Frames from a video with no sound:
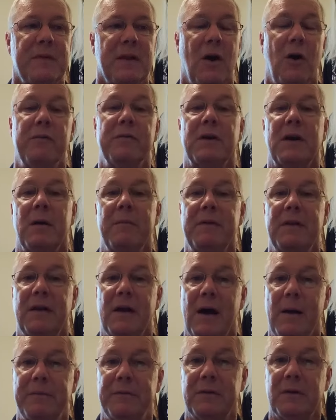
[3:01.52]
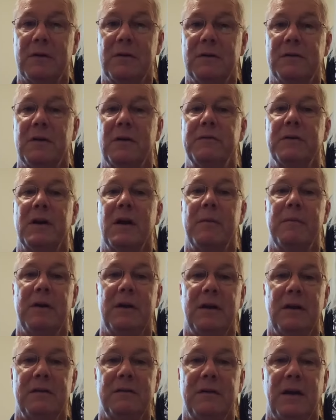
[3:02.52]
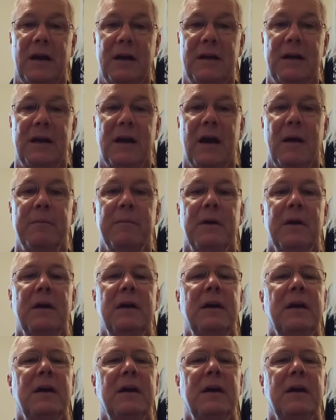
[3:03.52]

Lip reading: overcoming the obstacles, overcoming his handicap.